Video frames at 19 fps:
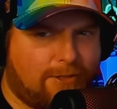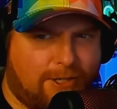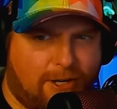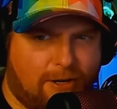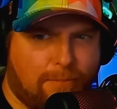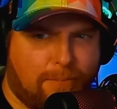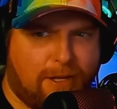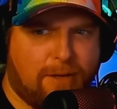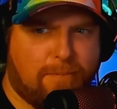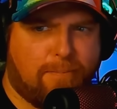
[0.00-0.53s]

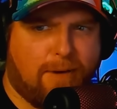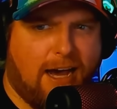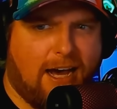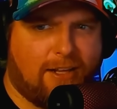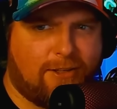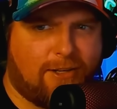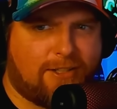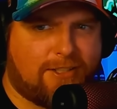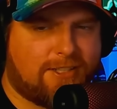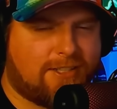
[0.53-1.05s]
European
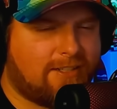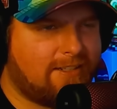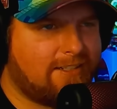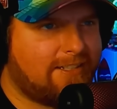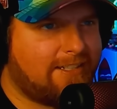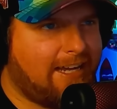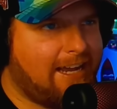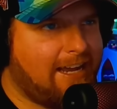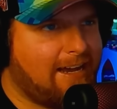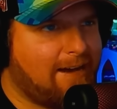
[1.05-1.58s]
bollards,
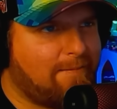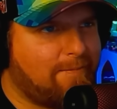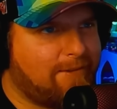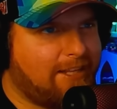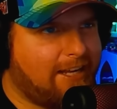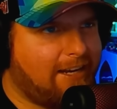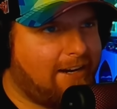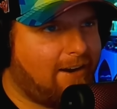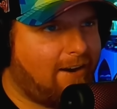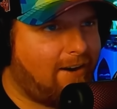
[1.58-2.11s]
damn,
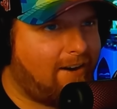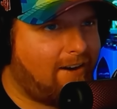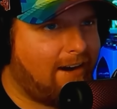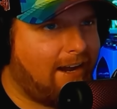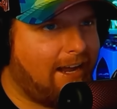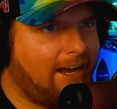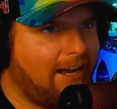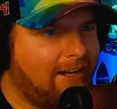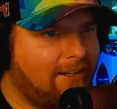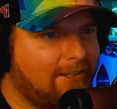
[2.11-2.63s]
they are
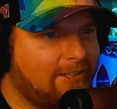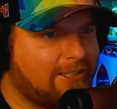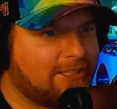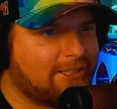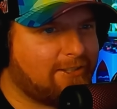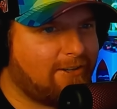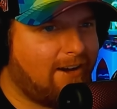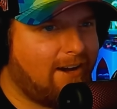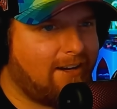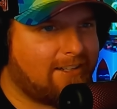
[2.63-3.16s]
hella
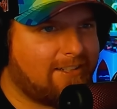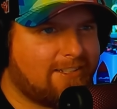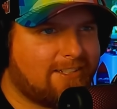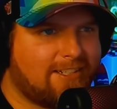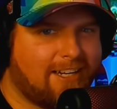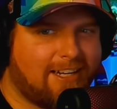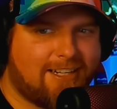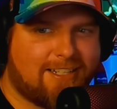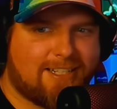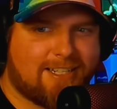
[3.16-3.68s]
strong. This
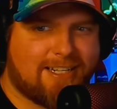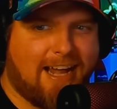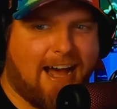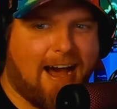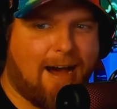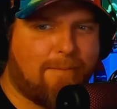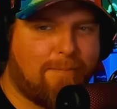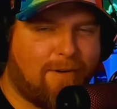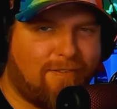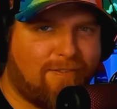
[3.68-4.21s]
thing
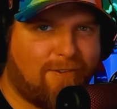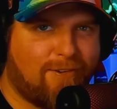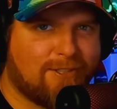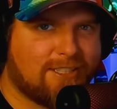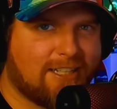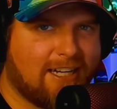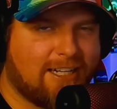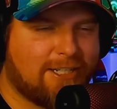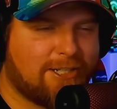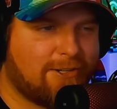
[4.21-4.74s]
stopped a
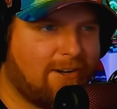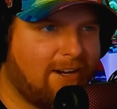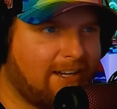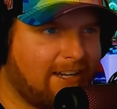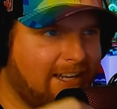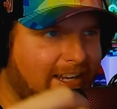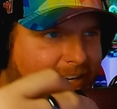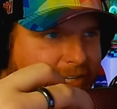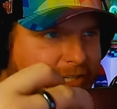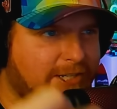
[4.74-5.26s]
full-size truck
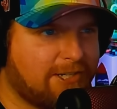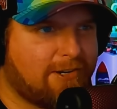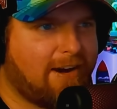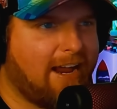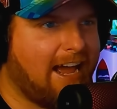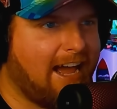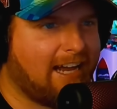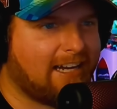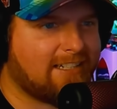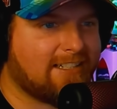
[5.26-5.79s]
in its
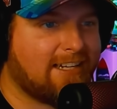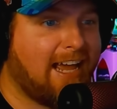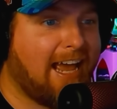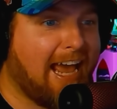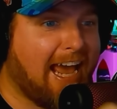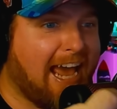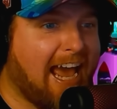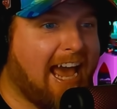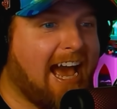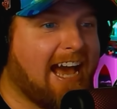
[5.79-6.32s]
tracks
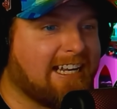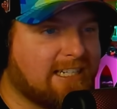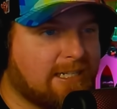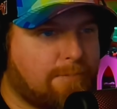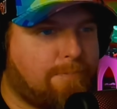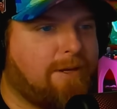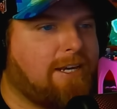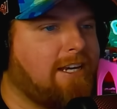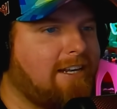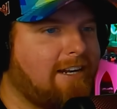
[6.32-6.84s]
at
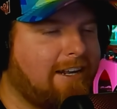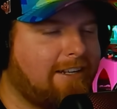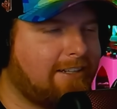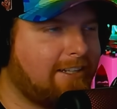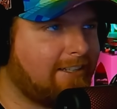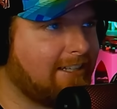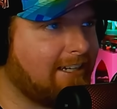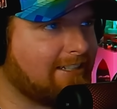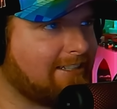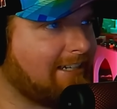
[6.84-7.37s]
speed. I
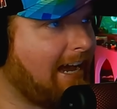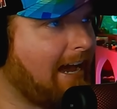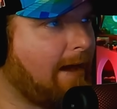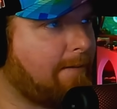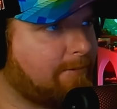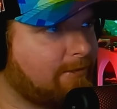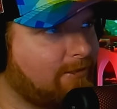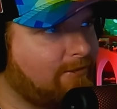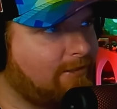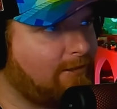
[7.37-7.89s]
think that's
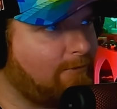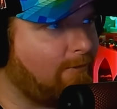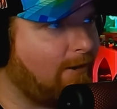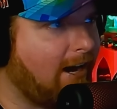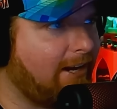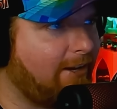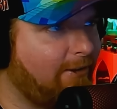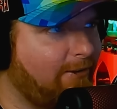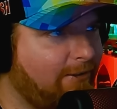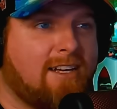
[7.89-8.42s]
absolutely
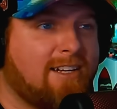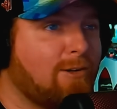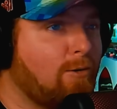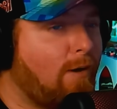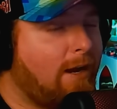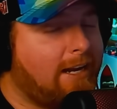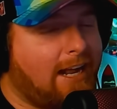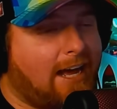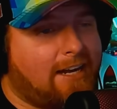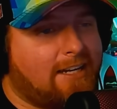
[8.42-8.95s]
wild.
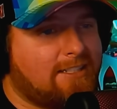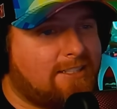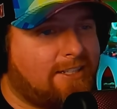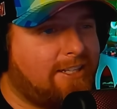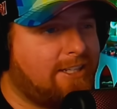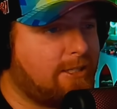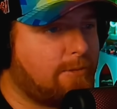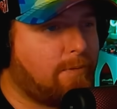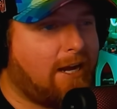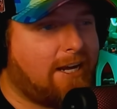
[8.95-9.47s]
Quite honestly,
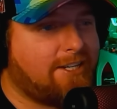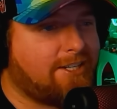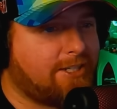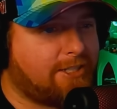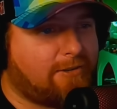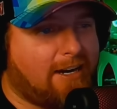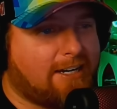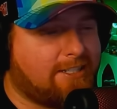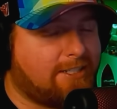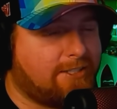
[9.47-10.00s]
this probably just
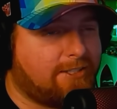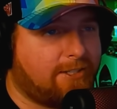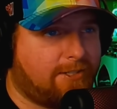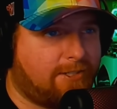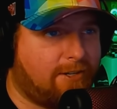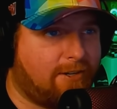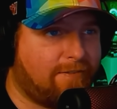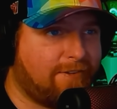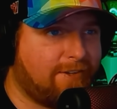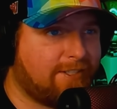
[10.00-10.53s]
scratches the
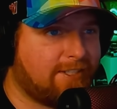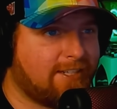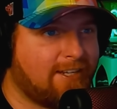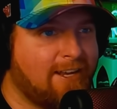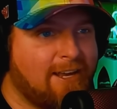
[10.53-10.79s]
surface,